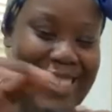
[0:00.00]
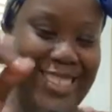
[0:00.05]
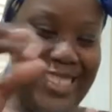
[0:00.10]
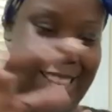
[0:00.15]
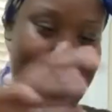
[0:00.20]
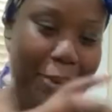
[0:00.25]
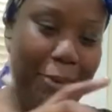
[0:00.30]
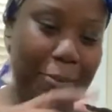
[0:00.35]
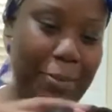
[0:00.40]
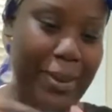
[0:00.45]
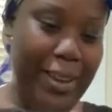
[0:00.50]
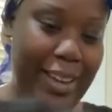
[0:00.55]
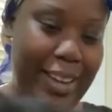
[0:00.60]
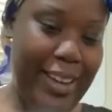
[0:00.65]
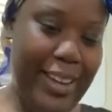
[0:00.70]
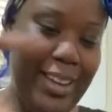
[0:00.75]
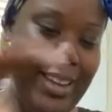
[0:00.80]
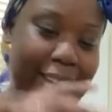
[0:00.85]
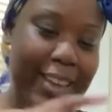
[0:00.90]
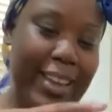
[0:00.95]
Therapy.
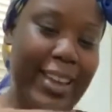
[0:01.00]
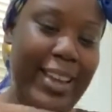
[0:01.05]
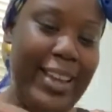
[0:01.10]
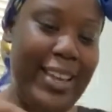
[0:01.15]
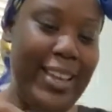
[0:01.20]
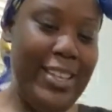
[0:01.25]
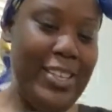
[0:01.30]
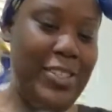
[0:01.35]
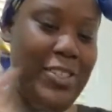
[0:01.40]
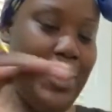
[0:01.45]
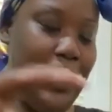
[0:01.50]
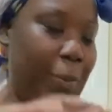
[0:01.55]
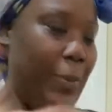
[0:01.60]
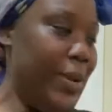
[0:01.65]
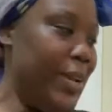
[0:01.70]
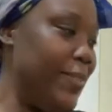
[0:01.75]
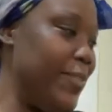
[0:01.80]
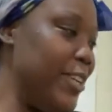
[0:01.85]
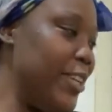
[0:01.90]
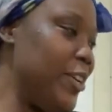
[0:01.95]
It's true.
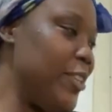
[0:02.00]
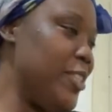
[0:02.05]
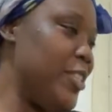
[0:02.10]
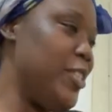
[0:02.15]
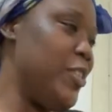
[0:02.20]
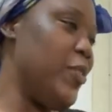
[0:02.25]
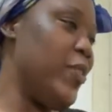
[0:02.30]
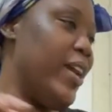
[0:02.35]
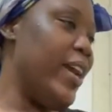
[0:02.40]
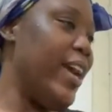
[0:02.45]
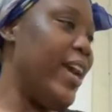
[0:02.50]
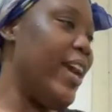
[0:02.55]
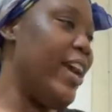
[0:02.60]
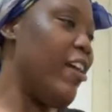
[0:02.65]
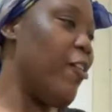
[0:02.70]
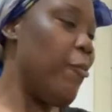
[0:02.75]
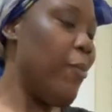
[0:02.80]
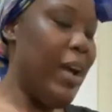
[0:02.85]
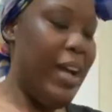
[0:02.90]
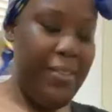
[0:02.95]
Whenever you get to do your hair
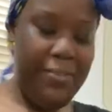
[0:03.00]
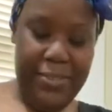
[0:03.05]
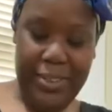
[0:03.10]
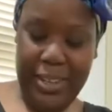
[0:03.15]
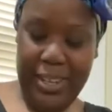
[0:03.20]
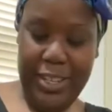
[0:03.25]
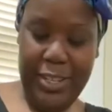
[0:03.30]
or whatever,